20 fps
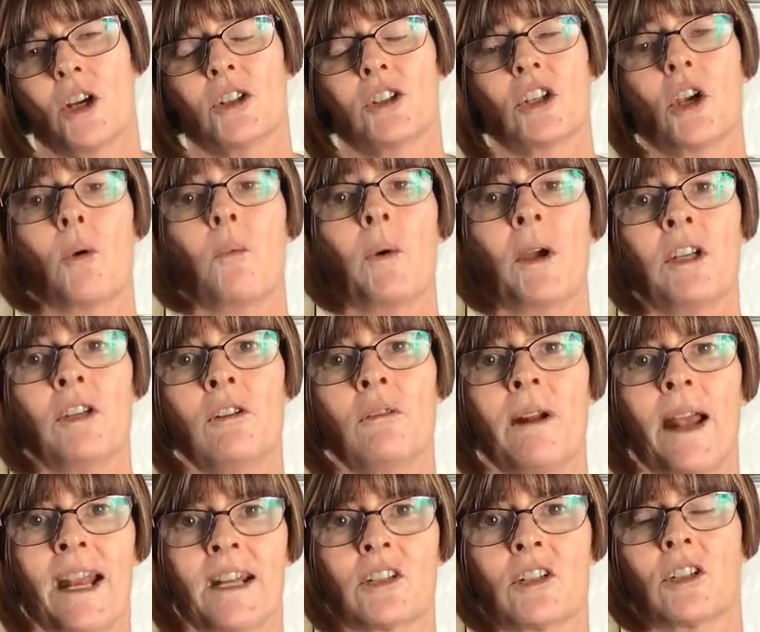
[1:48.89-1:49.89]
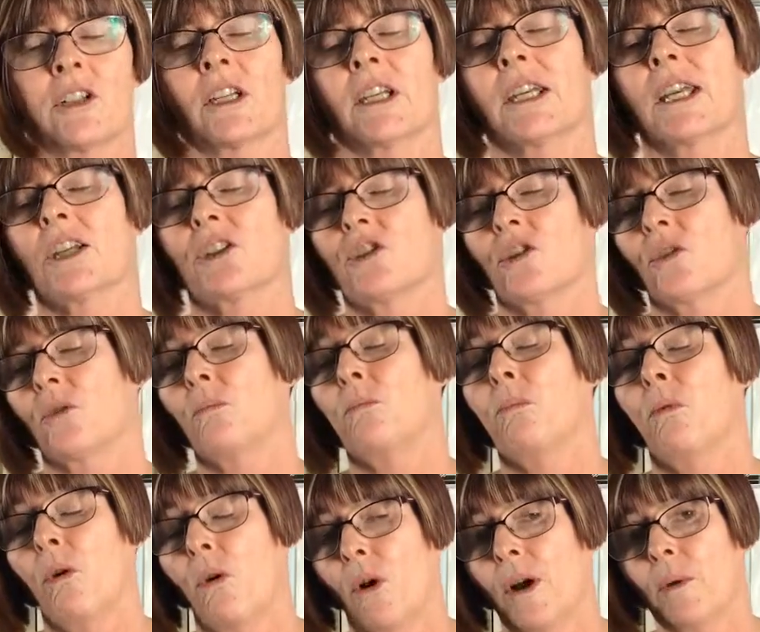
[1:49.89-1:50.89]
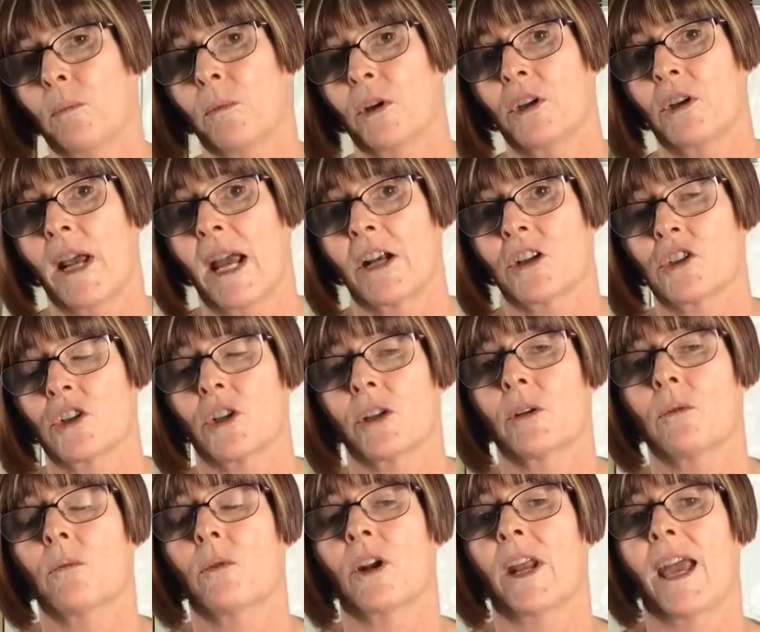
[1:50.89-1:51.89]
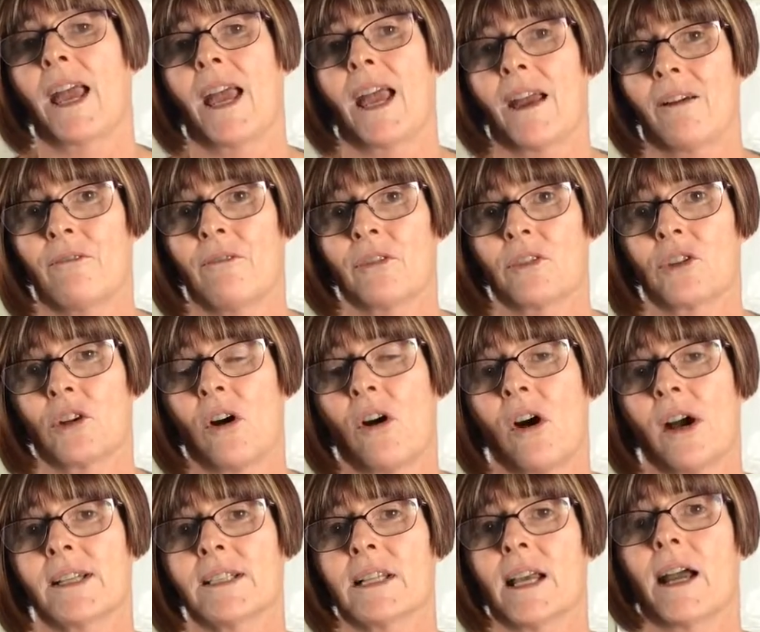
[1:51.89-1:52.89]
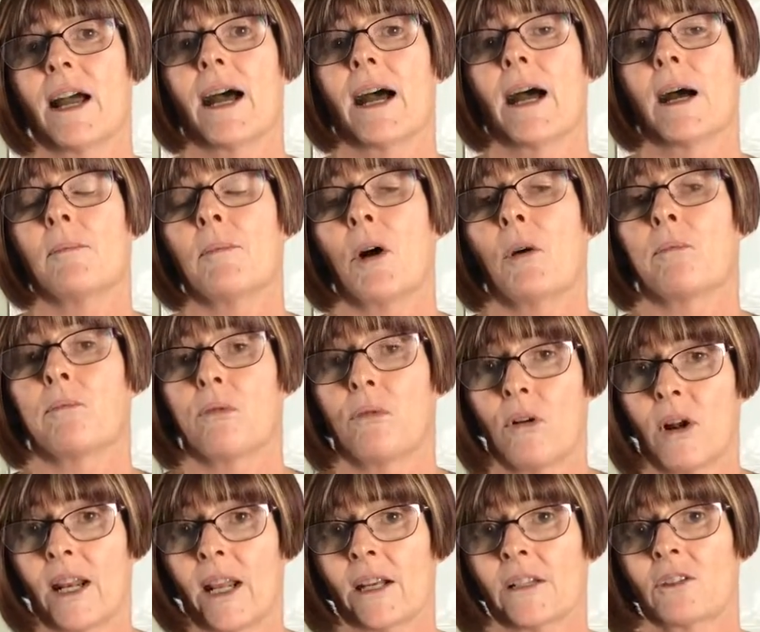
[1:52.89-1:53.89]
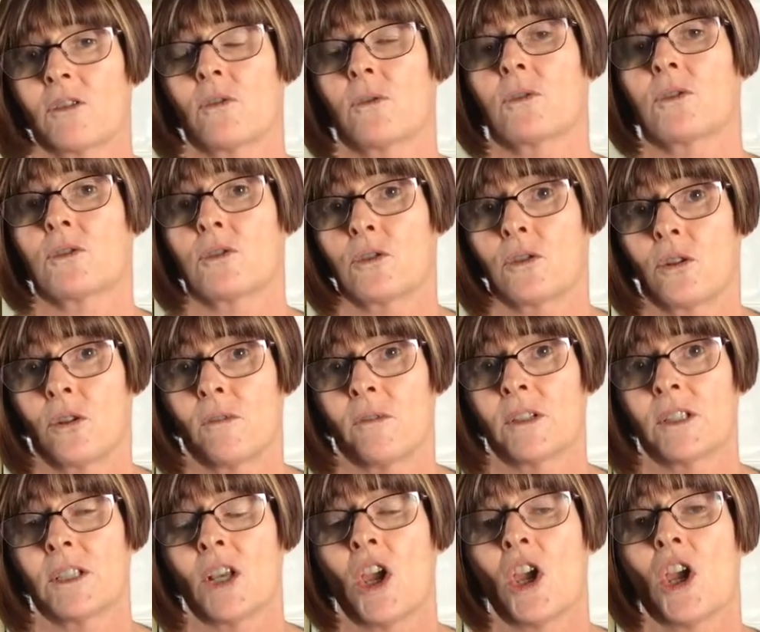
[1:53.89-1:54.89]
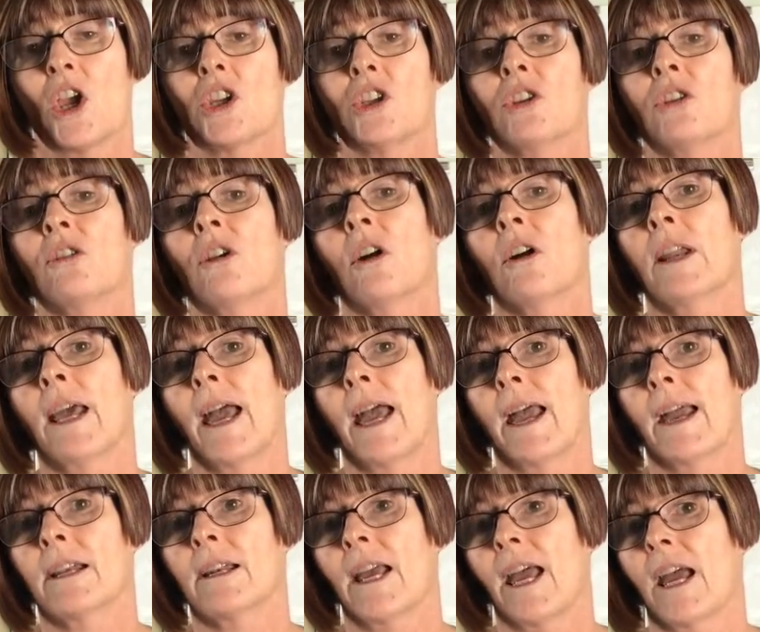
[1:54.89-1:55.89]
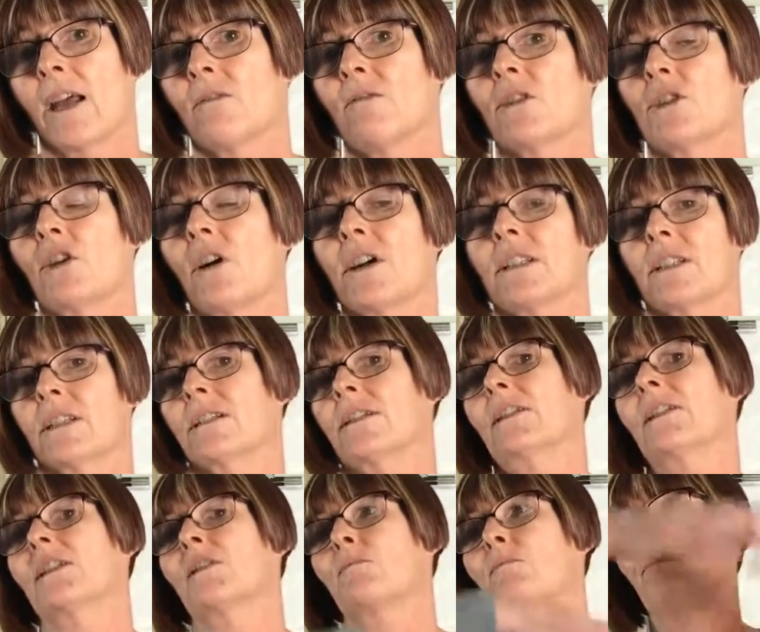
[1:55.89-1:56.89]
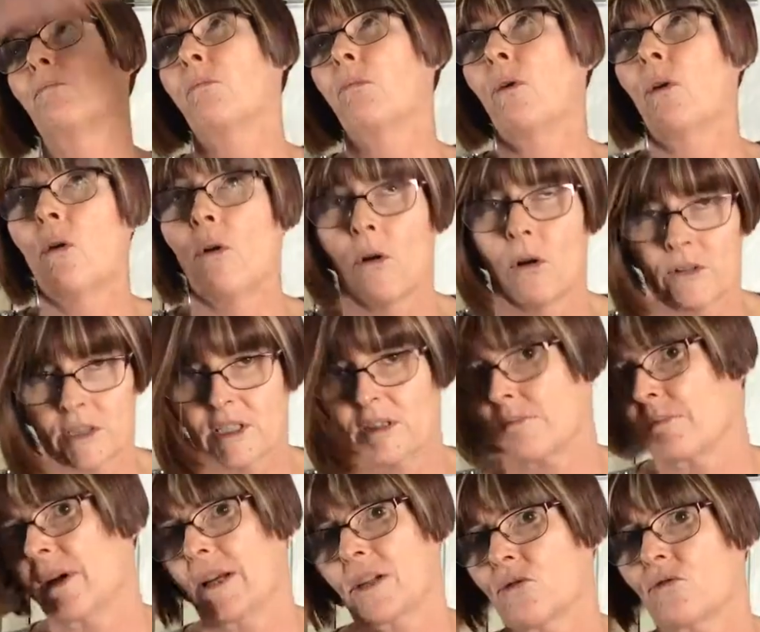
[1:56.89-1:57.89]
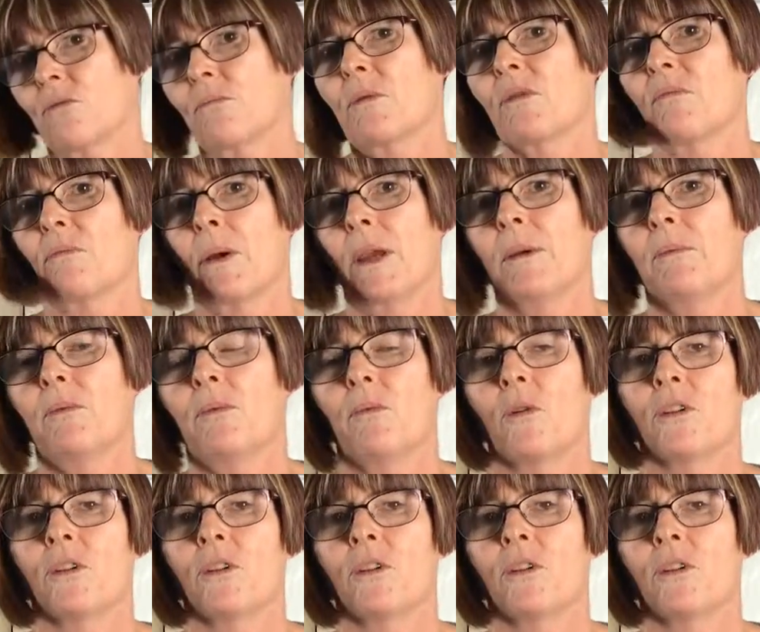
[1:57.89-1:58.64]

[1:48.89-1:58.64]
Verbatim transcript: So when you actually get to the point where you actually want to advertise um, a product or a service, you're not ad advertising to this broad spectrum of people.